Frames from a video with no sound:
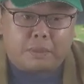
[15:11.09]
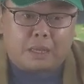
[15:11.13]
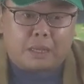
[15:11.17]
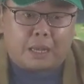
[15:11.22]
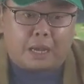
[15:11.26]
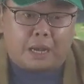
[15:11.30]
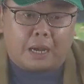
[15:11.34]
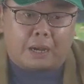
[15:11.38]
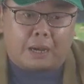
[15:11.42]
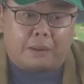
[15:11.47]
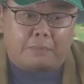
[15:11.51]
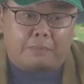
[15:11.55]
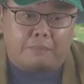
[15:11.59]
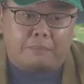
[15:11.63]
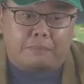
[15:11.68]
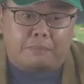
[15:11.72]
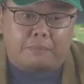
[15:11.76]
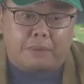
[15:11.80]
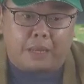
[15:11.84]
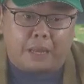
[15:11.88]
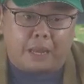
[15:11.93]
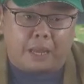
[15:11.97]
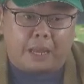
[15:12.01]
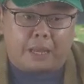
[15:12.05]
And
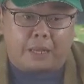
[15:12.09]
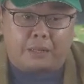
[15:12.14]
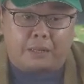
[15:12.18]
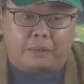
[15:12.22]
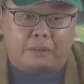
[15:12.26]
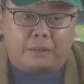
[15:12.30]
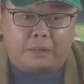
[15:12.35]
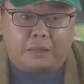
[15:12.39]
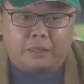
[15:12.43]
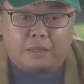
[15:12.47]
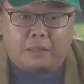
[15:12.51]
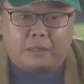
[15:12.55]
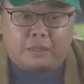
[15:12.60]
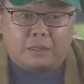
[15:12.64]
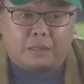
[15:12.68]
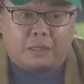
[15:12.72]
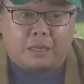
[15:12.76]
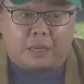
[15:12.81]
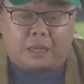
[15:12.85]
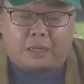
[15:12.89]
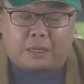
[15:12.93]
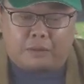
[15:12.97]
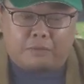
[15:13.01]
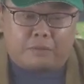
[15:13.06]

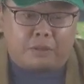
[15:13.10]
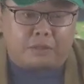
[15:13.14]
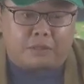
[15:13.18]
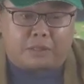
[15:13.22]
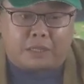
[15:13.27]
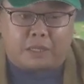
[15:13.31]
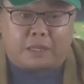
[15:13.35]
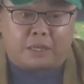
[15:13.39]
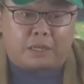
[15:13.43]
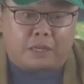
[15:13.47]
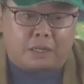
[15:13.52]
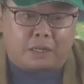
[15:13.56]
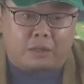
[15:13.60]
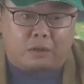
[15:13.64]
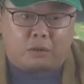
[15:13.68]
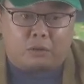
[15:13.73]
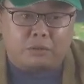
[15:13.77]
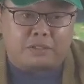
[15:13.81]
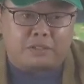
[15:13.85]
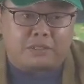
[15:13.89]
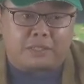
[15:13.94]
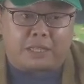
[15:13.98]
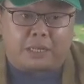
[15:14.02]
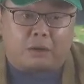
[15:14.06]
if there's an
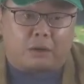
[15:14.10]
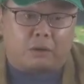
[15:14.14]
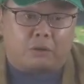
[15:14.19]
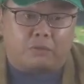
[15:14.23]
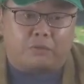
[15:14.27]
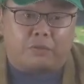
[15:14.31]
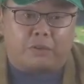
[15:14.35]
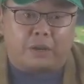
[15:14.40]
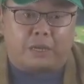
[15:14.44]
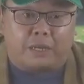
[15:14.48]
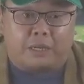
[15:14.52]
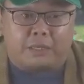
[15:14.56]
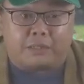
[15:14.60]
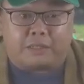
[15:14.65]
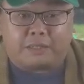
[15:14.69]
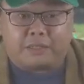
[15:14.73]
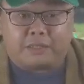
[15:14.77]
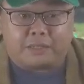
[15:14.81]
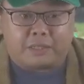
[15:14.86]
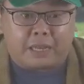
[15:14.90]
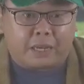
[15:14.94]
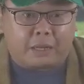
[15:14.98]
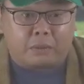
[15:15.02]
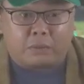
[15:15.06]
onset of a
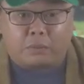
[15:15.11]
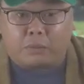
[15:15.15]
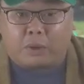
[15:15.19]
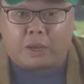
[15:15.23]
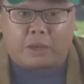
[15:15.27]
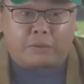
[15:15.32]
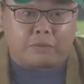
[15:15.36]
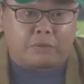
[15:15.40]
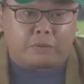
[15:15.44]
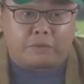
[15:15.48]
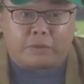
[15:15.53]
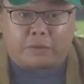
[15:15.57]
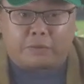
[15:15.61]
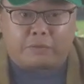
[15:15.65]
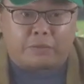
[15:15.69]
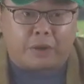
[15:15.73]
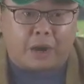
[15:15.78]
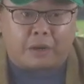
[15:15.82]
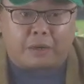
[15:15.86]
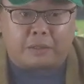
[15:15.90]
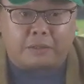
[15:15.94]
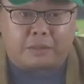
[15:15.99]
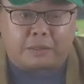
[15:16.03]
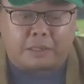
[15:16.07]
second wave of the
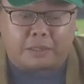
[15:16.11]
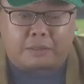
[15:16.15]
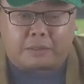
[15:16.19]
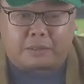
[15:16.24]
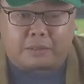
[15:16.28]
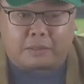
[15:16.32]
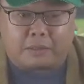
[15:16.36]
virus, is